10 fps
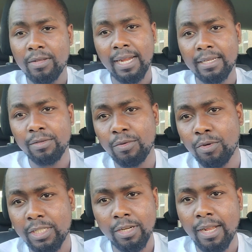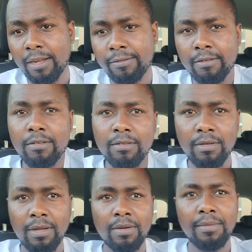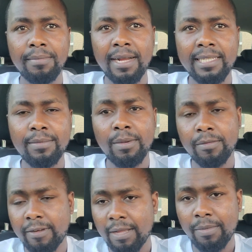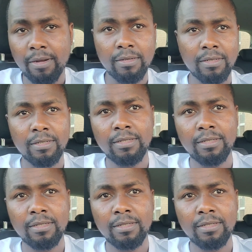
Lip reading: you can wash your car for maximum £5.